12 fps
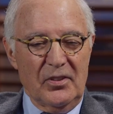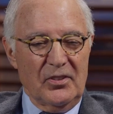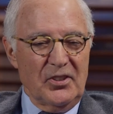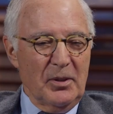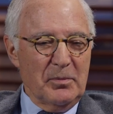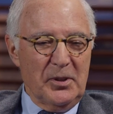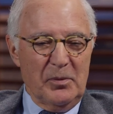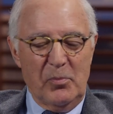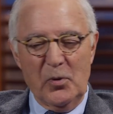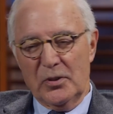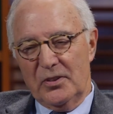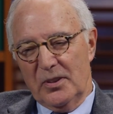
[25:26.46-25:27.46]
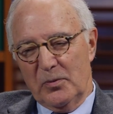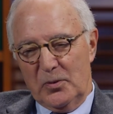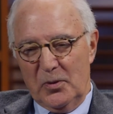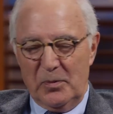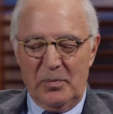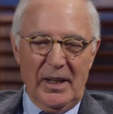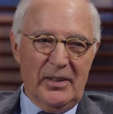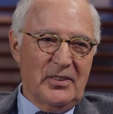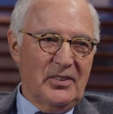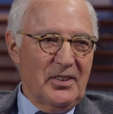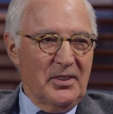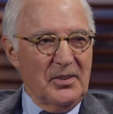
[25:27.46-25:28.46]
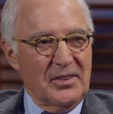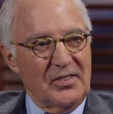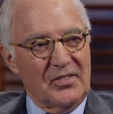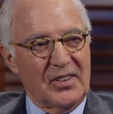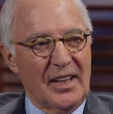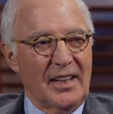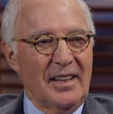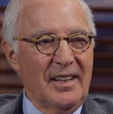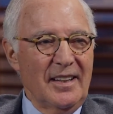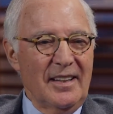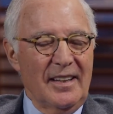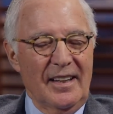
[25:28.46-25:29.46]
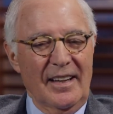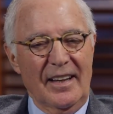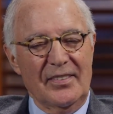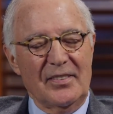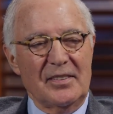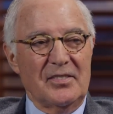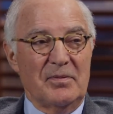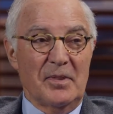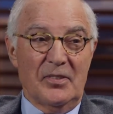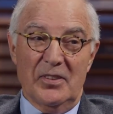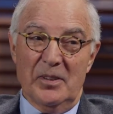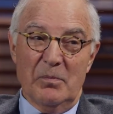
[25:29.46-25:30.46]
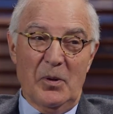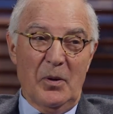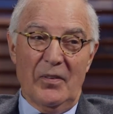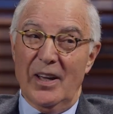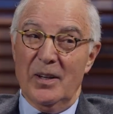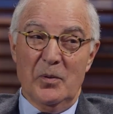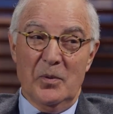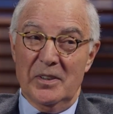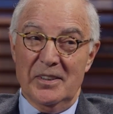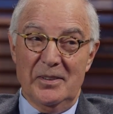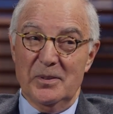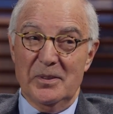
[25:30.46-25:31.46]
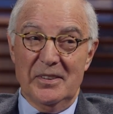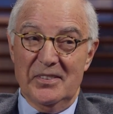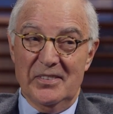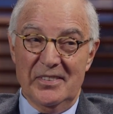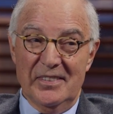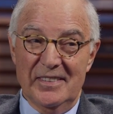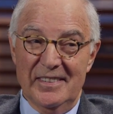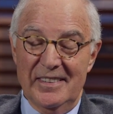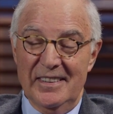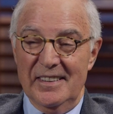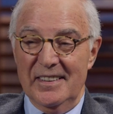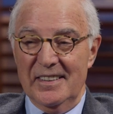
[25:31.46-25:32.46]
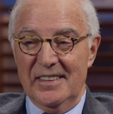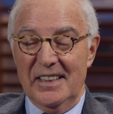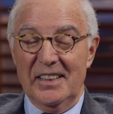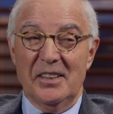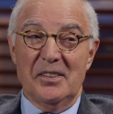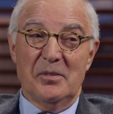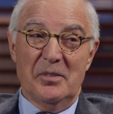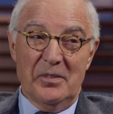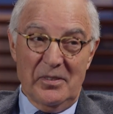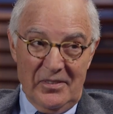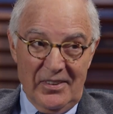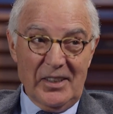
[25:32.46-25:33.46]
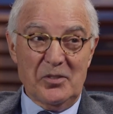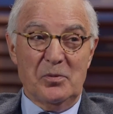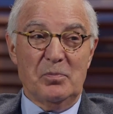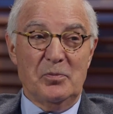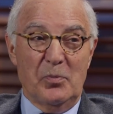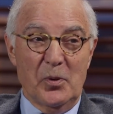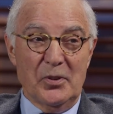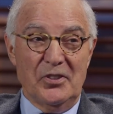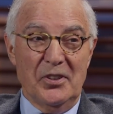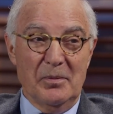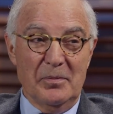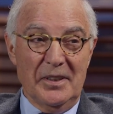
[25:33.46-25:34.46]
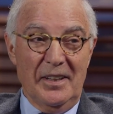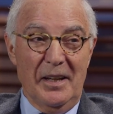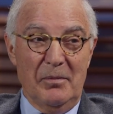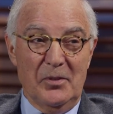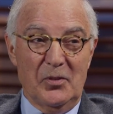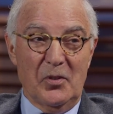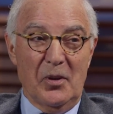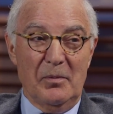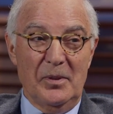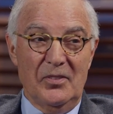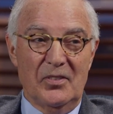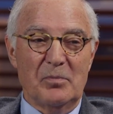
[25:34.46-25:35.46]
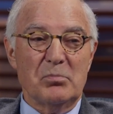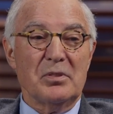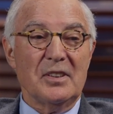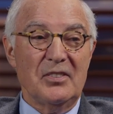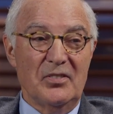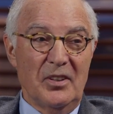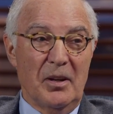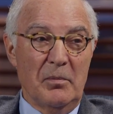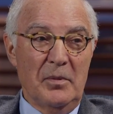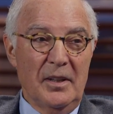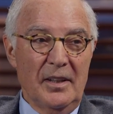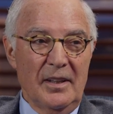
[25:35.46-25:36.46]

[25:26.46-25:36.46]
the chairman of the board there took me out to dinner and this and that. I said, I said to my wife, I don't want to do this. Then the next board chairman came and saw me. He said, please come.